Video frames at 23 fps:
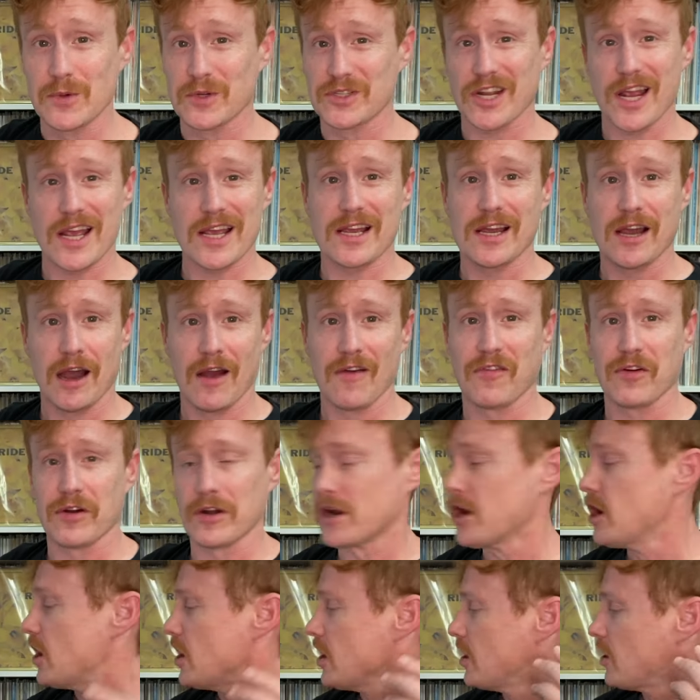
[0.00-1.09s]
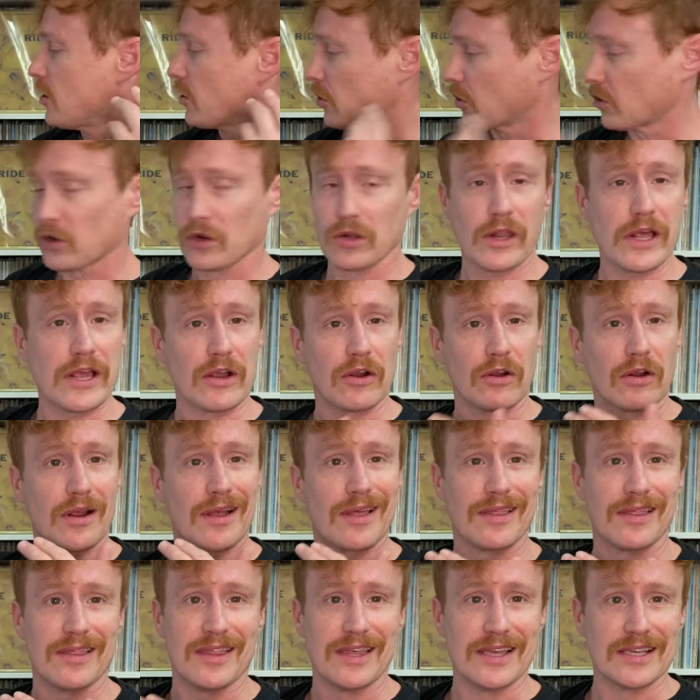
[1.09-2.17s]
which I covered earlier
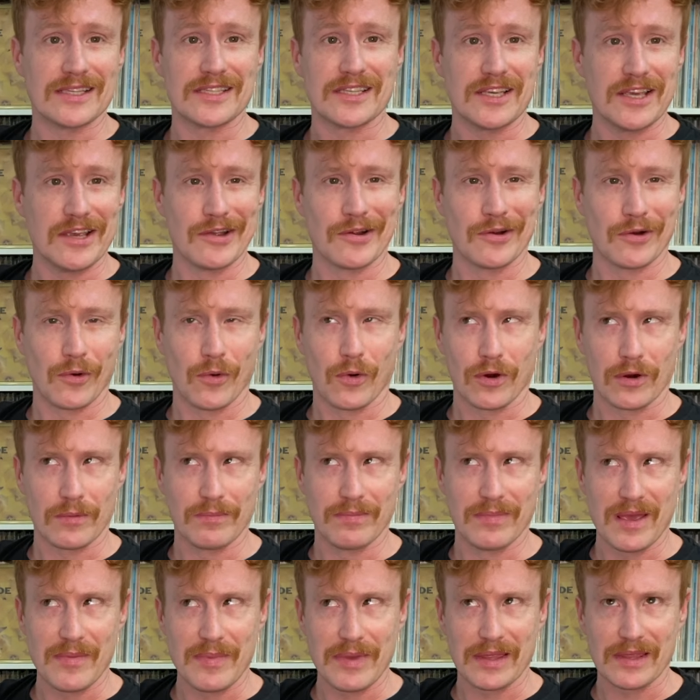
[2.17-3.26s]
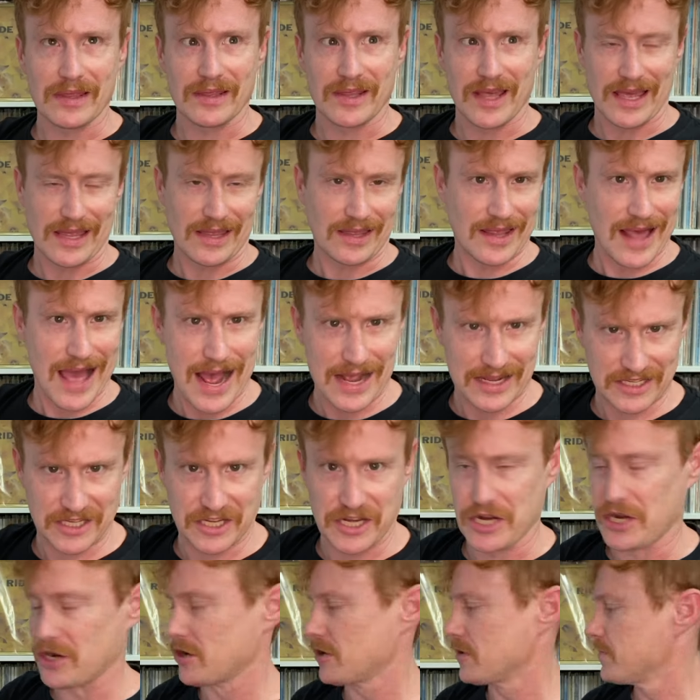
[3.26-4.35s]
this year or maybe late
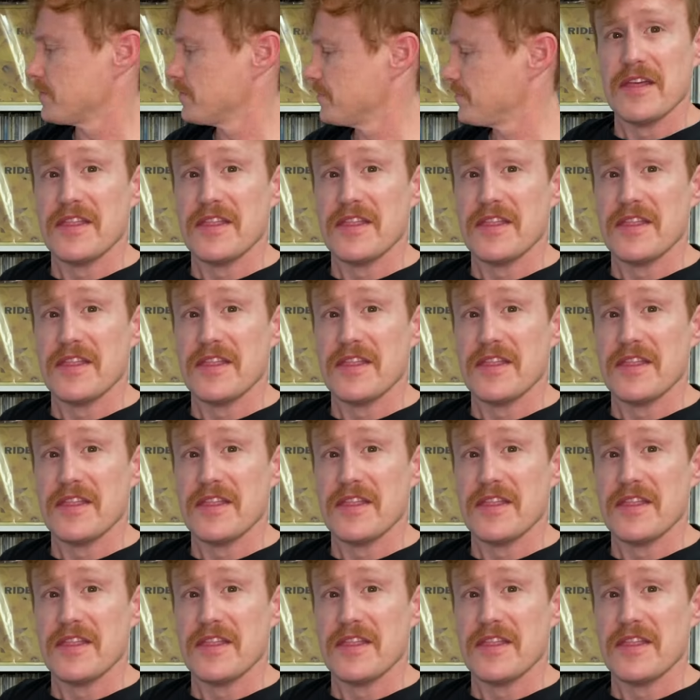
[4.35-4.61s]
last year.